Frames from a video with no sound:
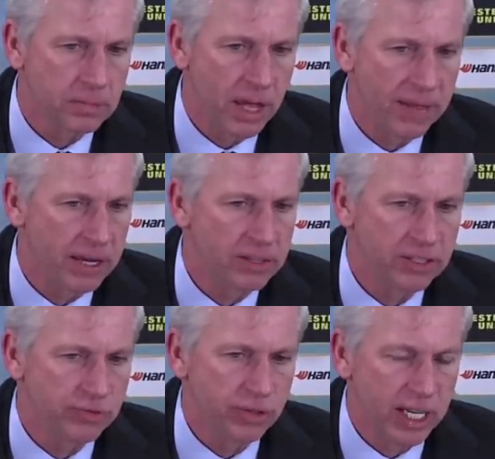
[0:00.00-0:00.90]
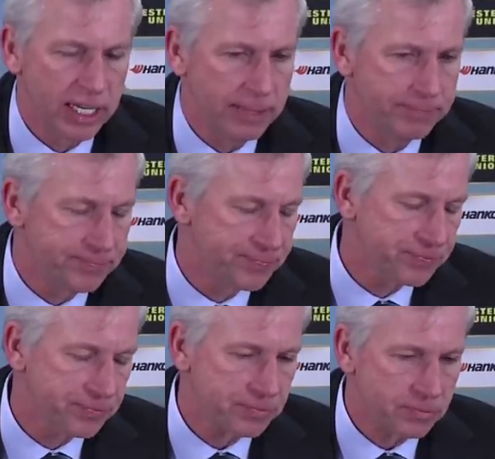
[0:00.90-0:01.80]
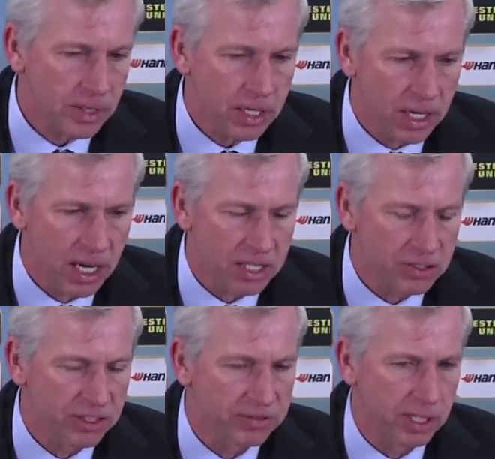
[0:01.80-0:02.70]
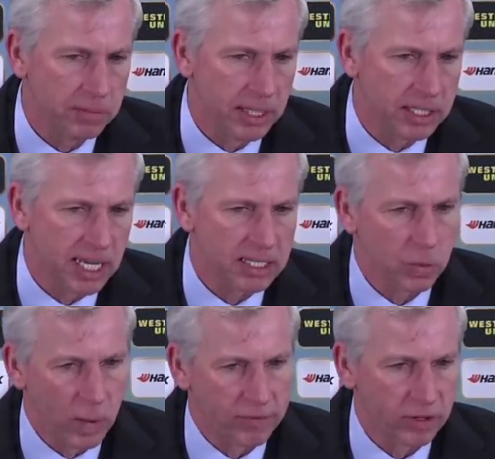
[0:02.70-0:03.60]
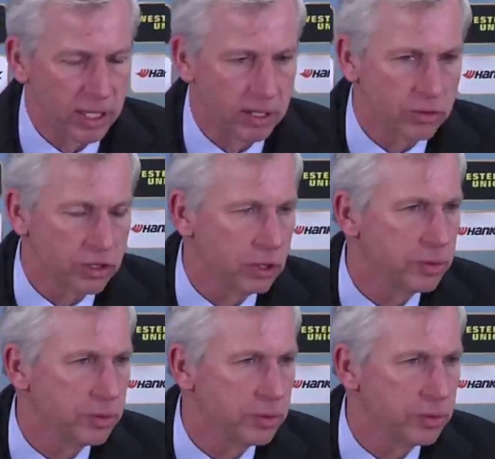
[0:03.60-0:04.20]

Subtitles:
And then really, the last 15 minutes had to weather a little storm,